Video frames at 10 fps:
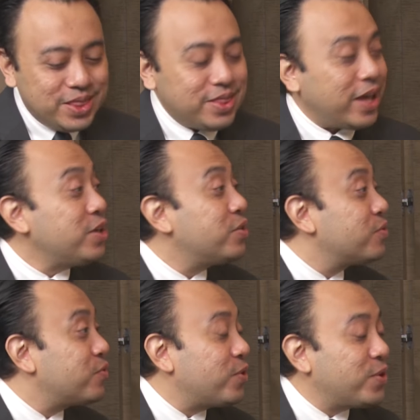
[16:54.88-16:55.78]
Thank
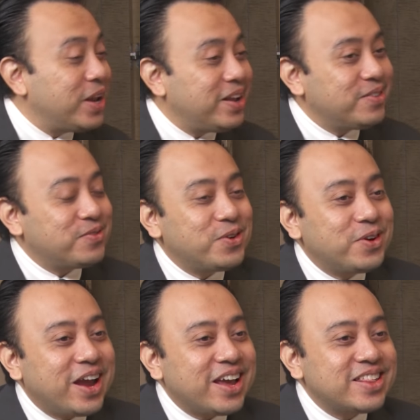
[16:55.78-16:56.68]
you
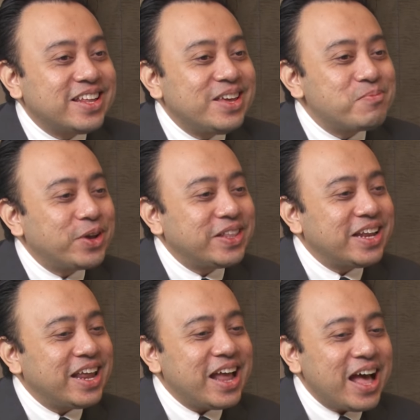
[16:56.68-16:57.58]
for actually
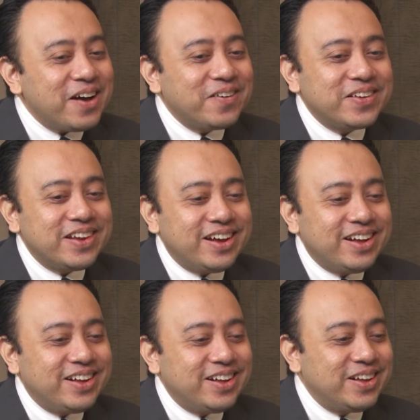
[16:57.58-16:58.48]
pointing it out,
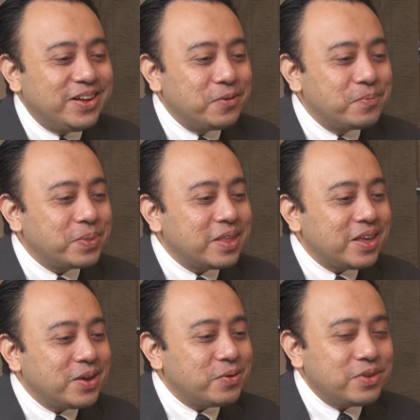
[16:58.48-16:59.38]

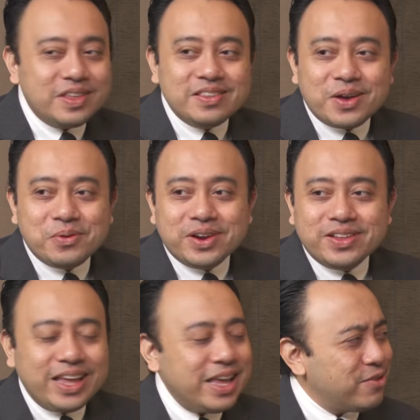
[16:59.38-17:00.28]
since that we're
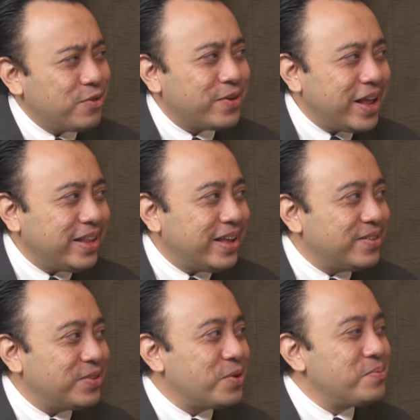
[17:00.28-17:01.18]
taking it for granted.
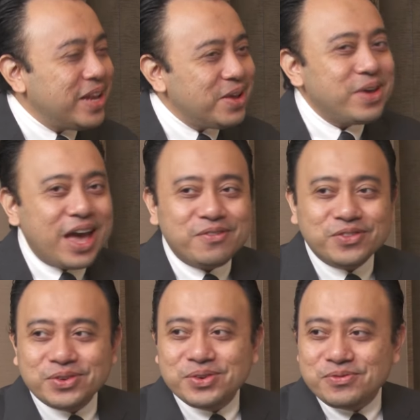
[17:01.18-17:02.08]
So meaning we have
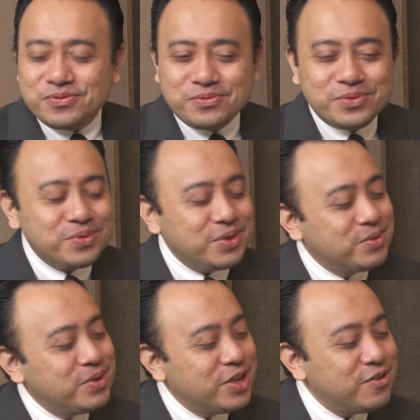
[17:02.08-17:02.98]
to
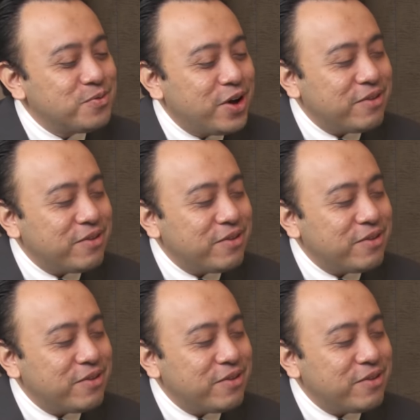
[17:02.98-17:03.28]
give more